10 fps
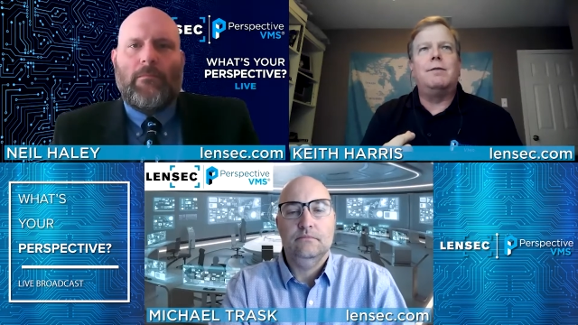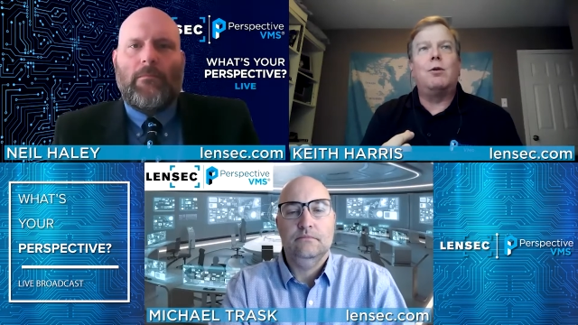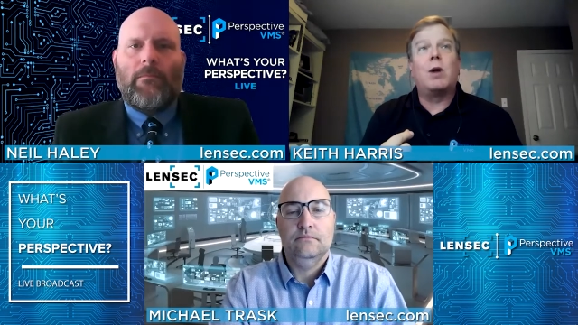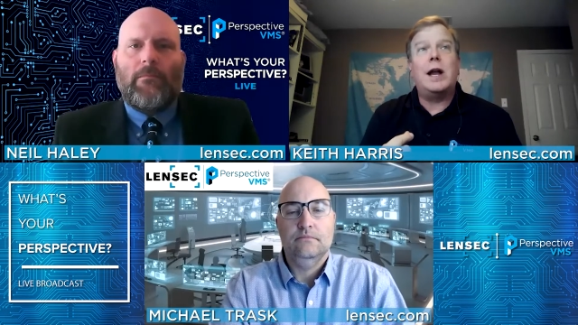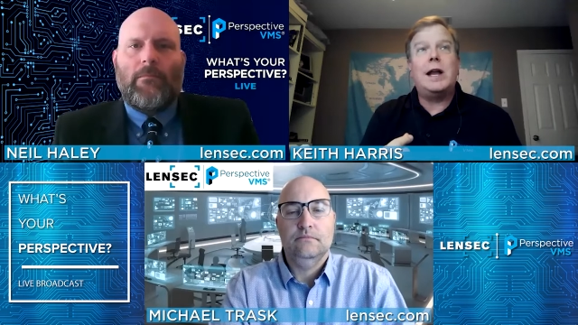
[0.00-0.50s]

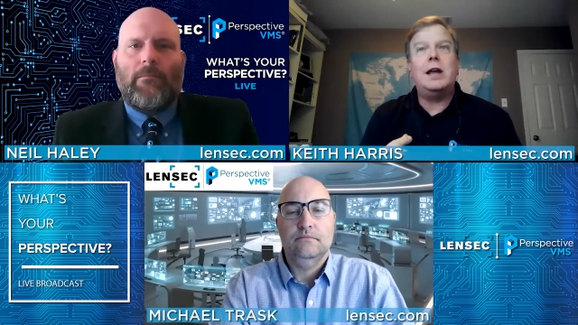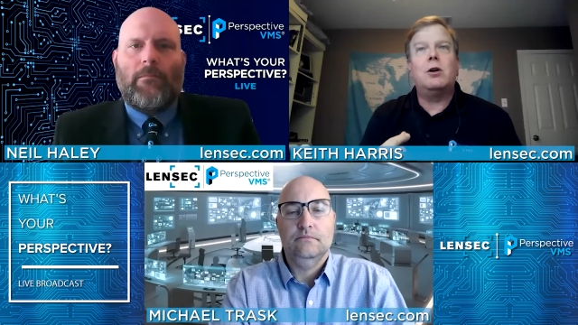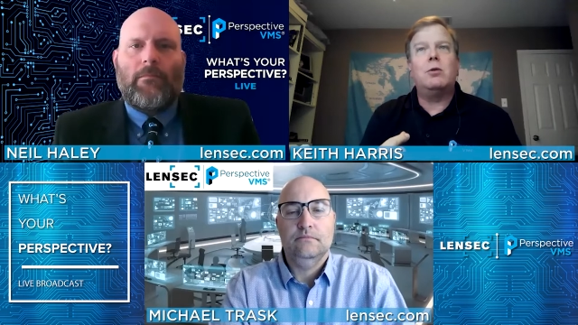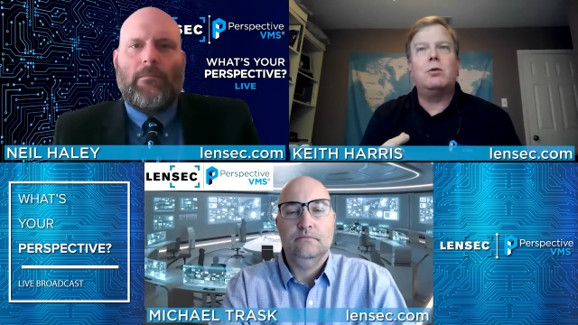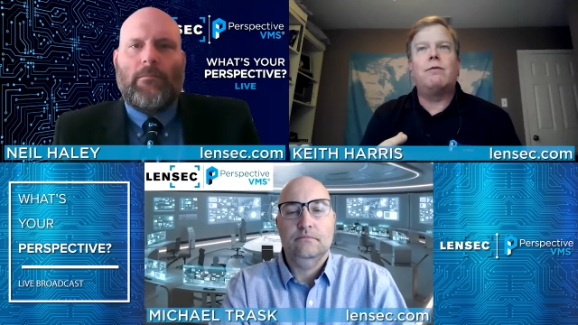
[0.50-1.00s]

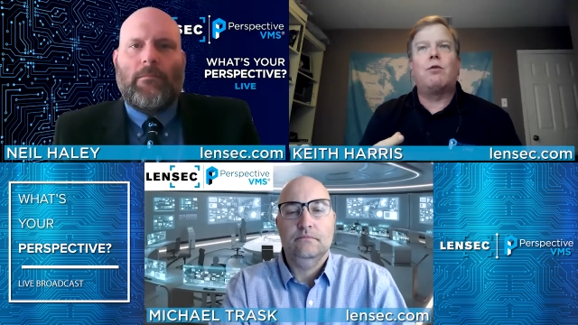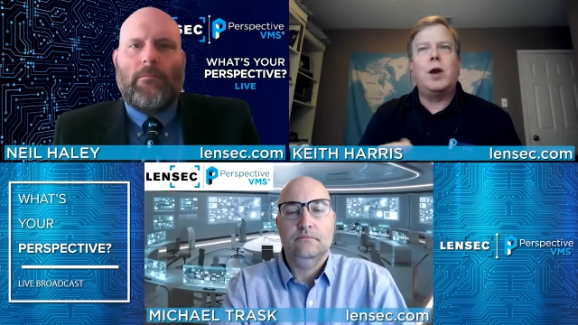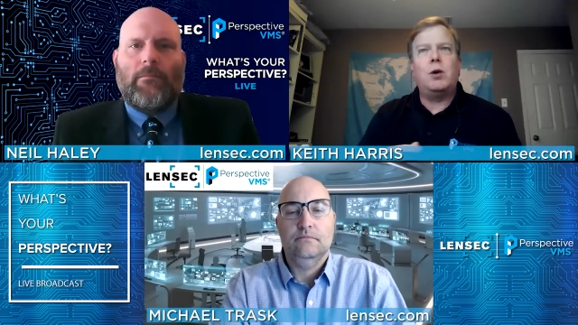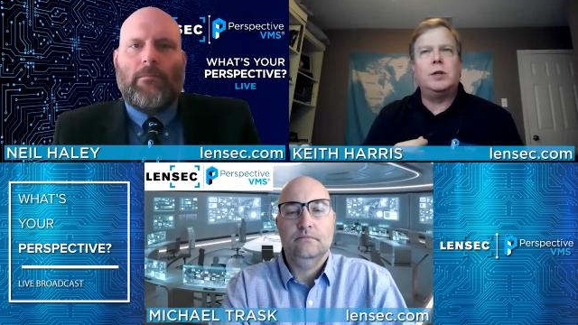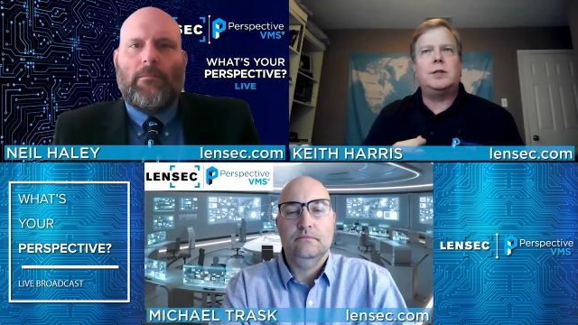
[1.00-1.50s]
Speaker 1: radio
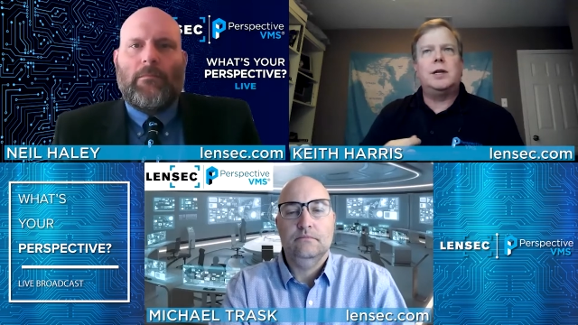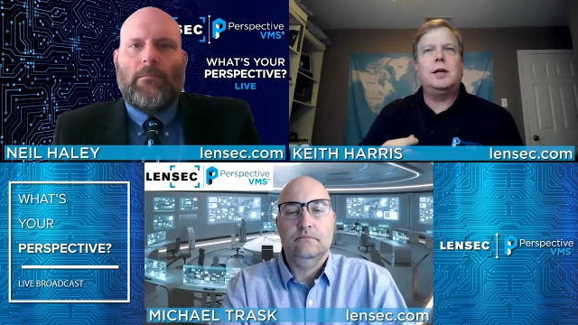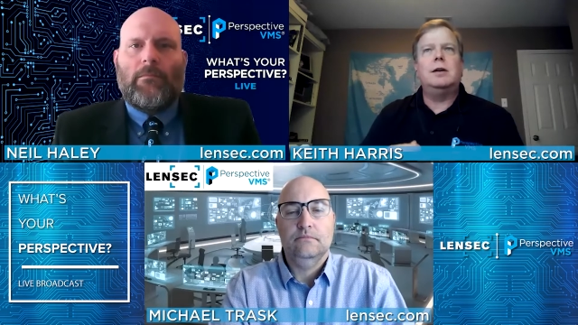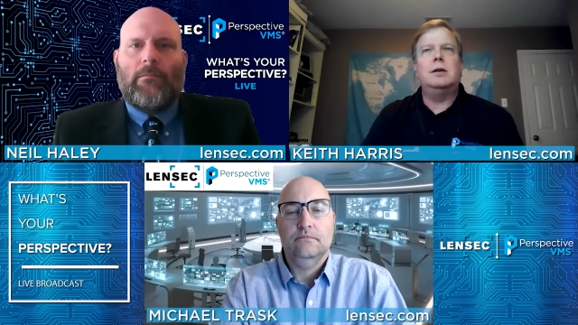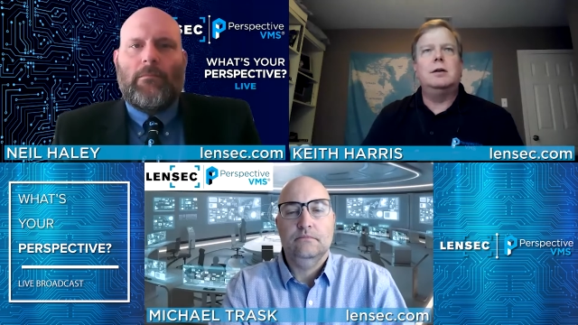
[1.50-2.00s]

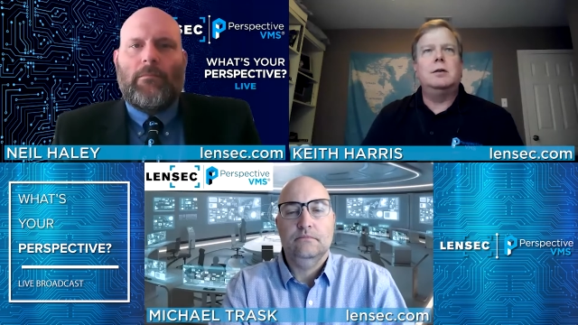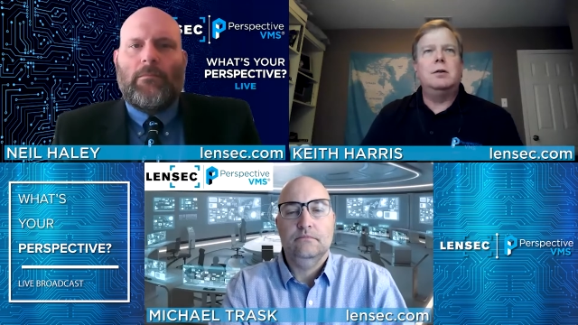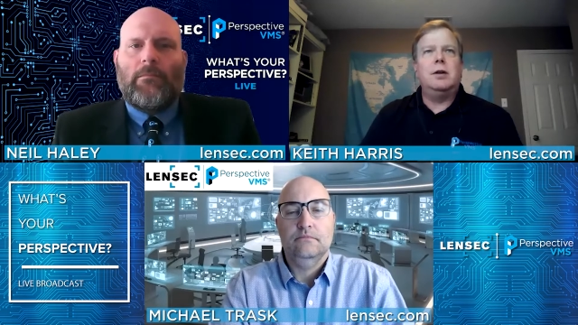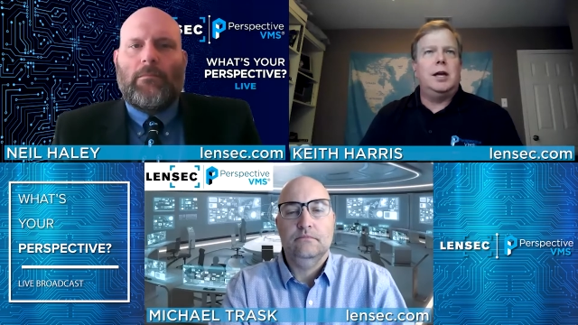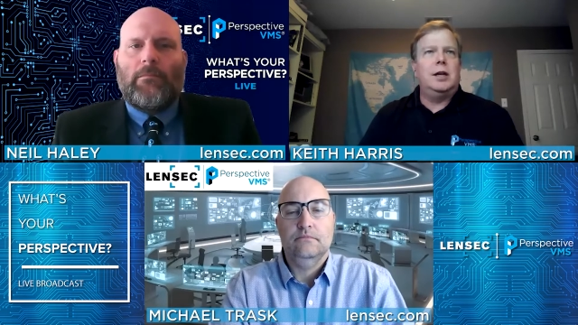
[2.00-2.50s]
frequency
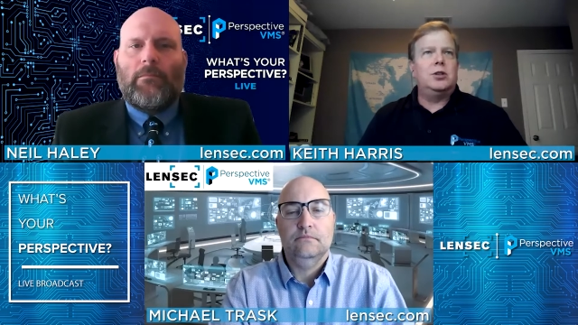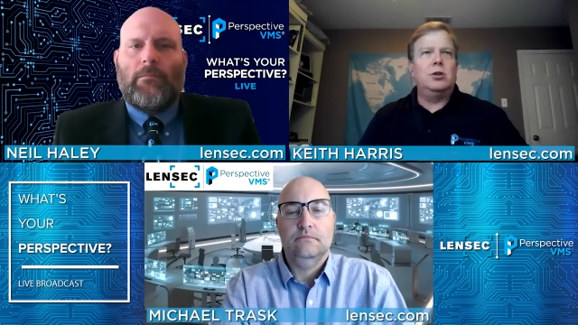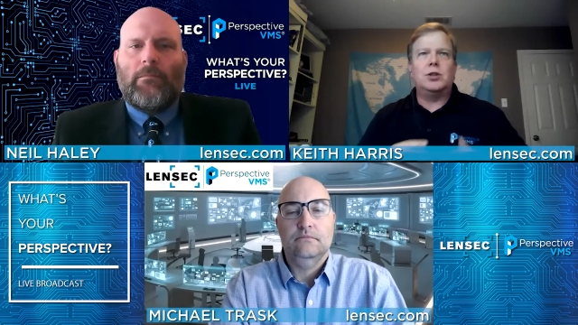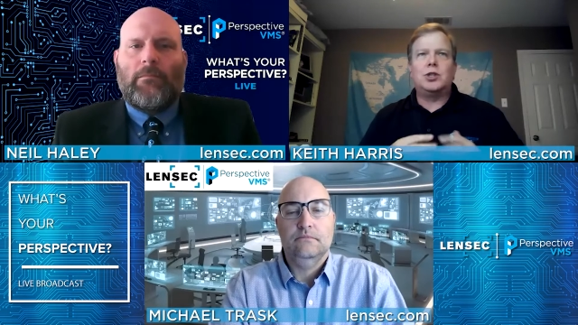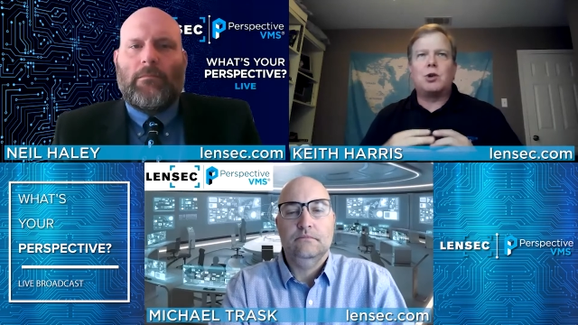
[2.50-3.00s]
into
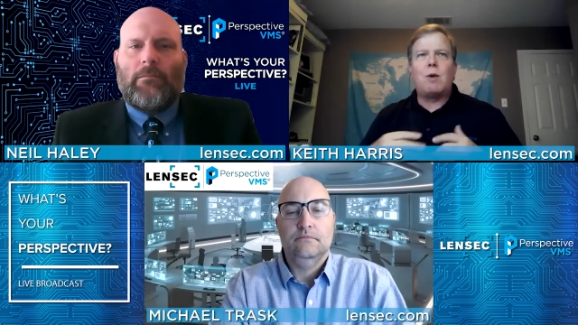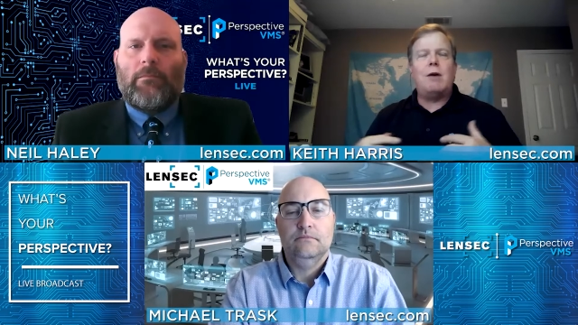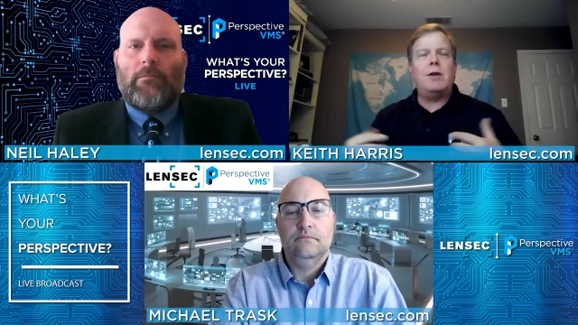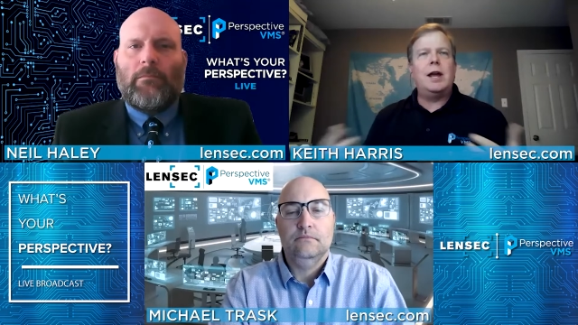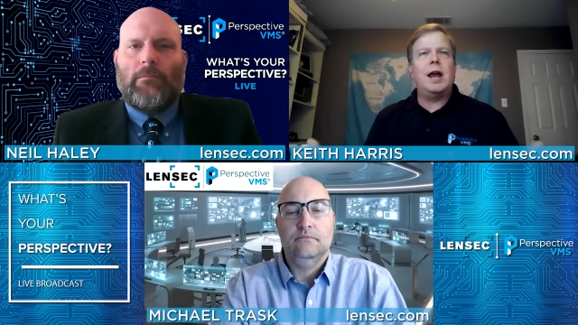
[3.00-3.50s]
the
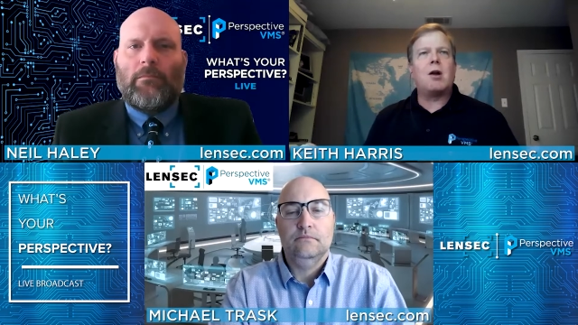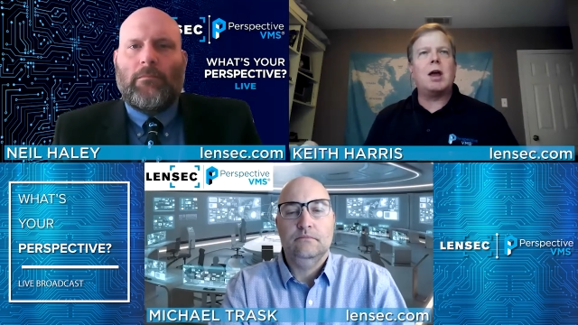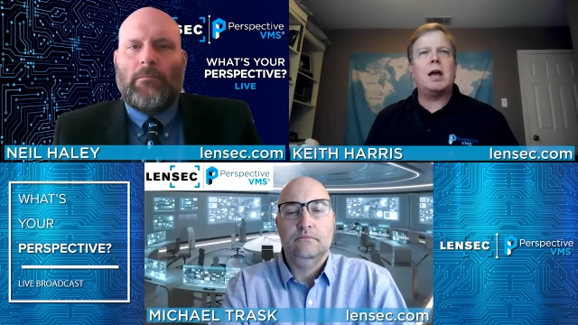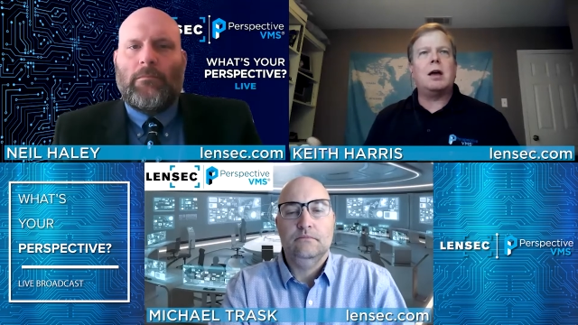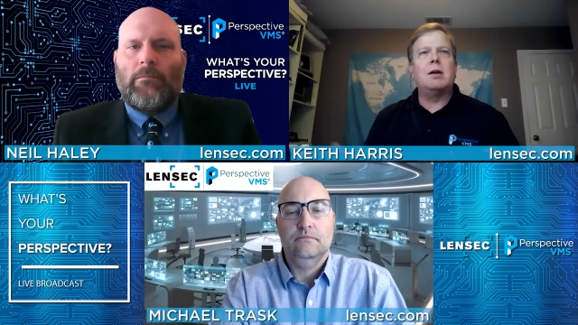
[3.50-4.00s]
surrounding area.